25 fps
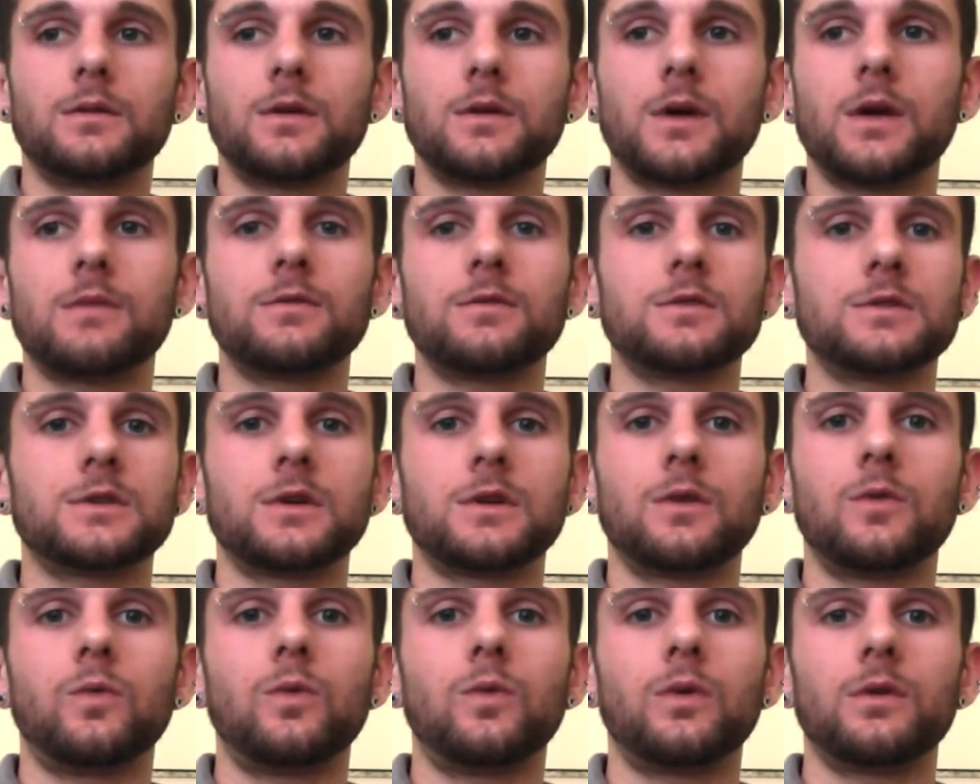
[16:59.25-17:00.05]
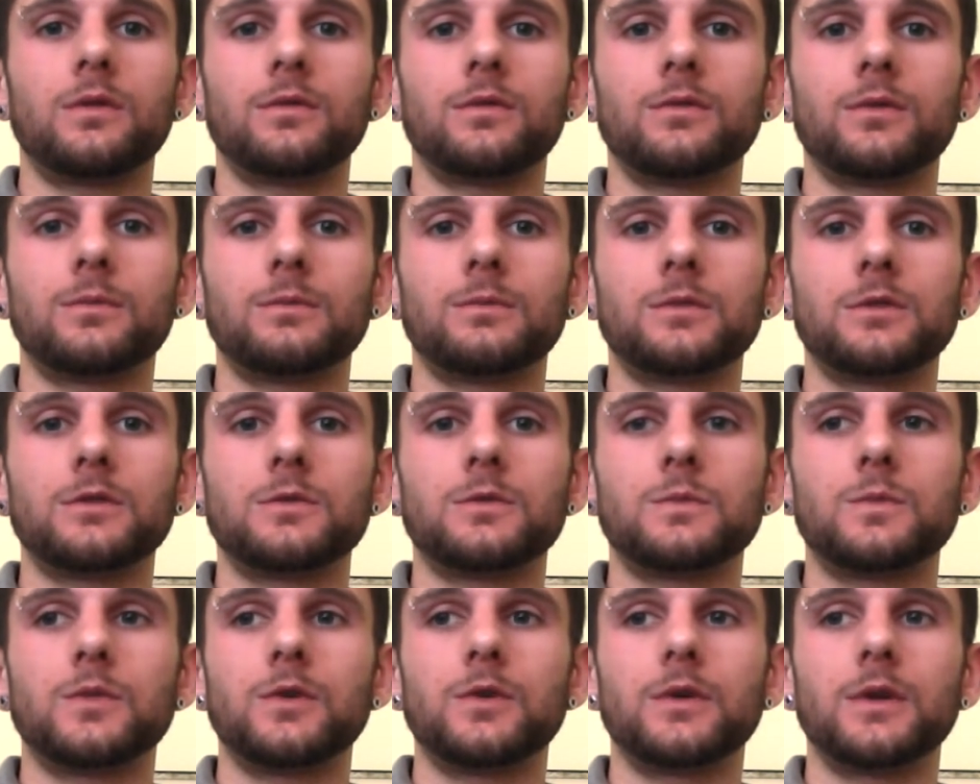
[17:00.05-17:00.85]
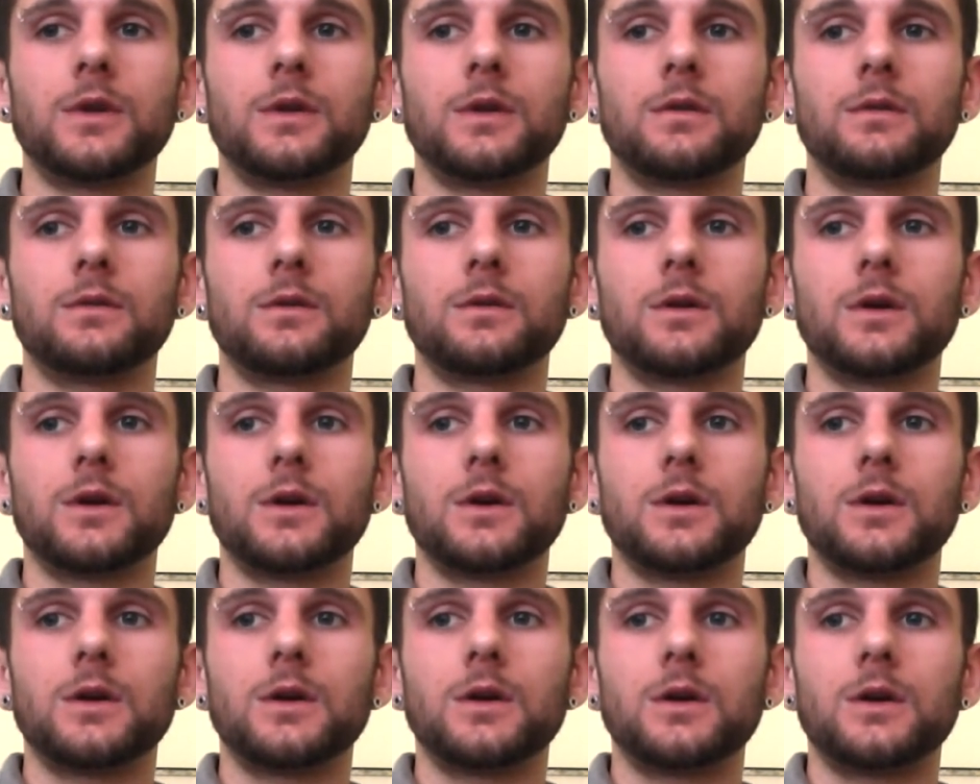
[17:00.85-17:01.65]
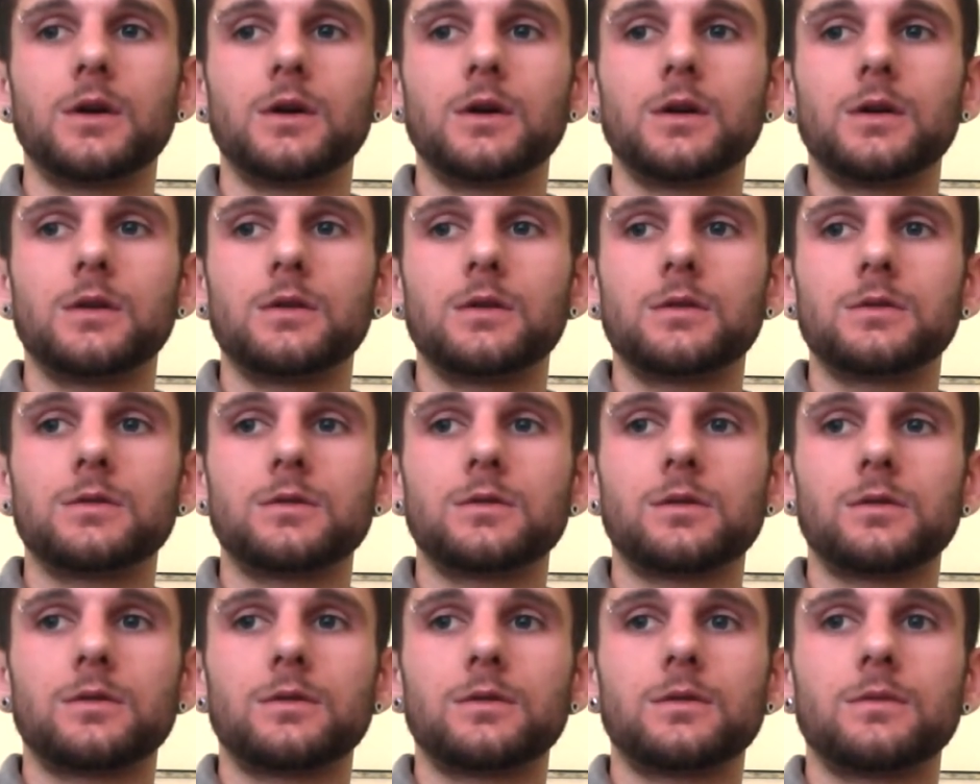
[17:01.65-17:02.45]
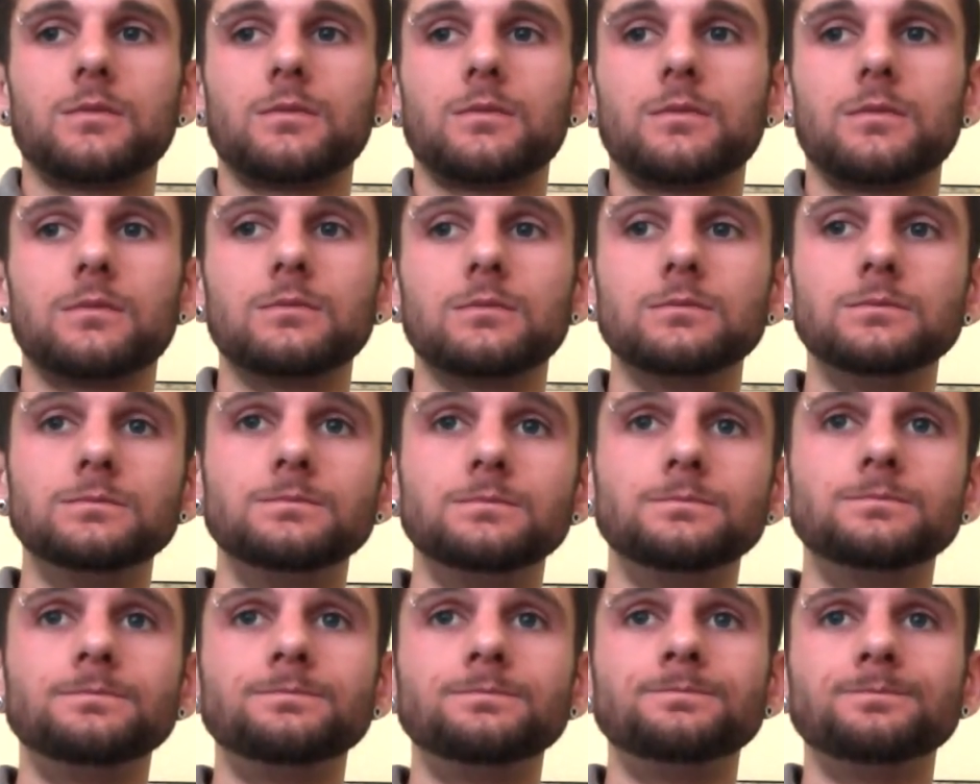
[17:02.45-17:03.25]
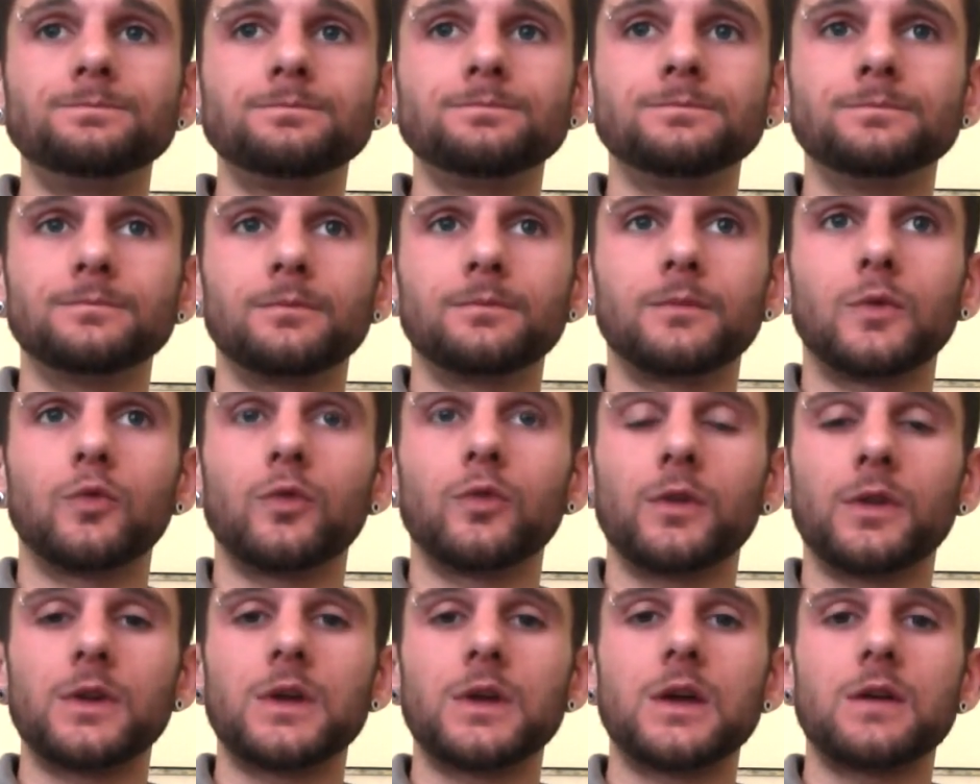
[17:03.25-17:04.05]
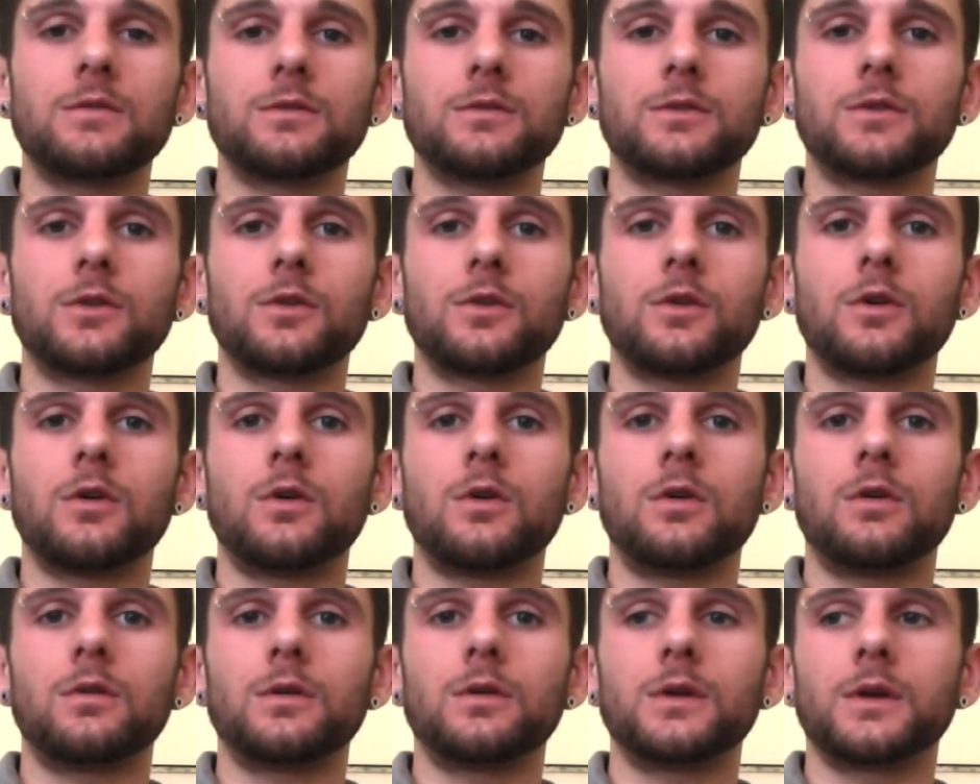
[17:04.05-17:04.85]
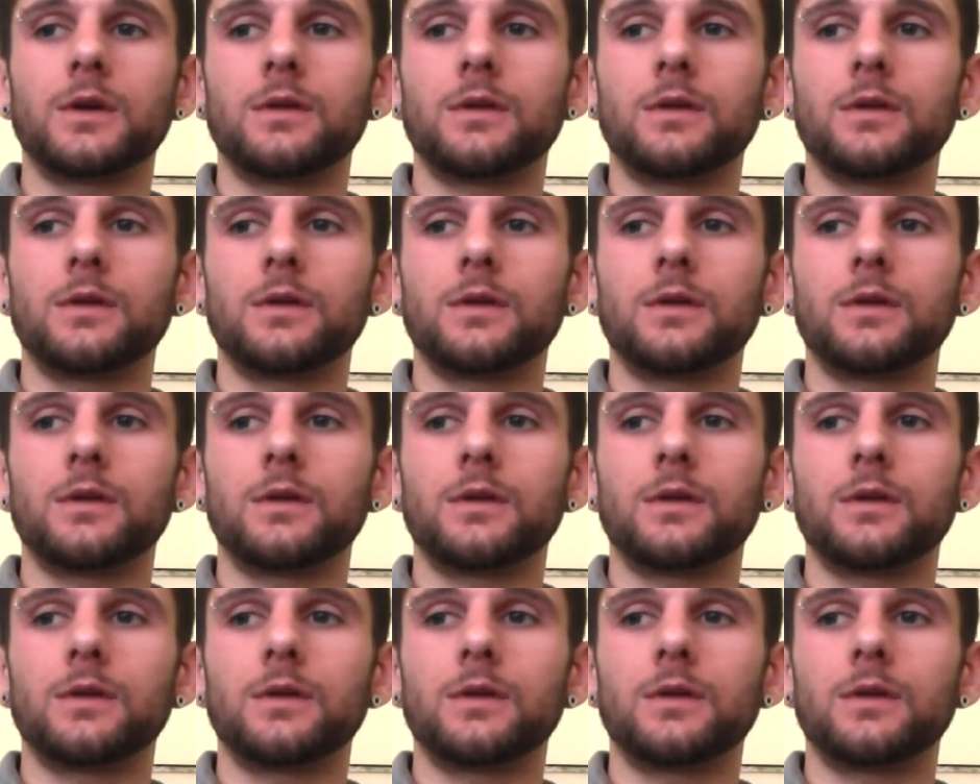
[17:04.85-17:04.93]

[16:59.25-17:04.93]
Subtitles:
Every single one of them just put in, just really gave it their all, and